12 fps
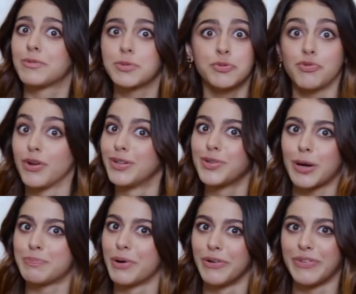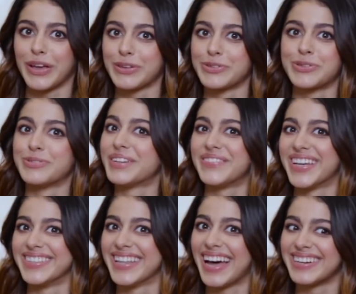that was really not perfect. You shouldn't have
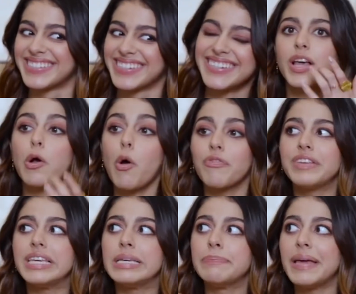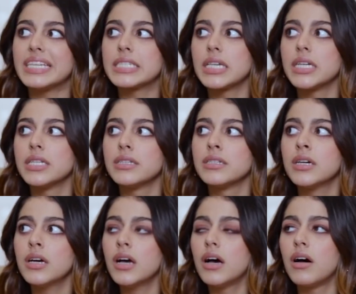done that. So like coffee, besan,
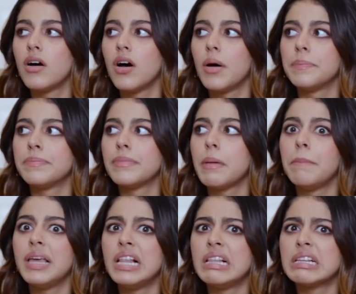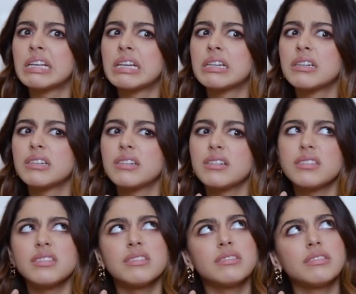um, milk,
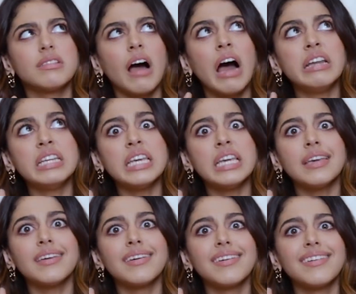honey.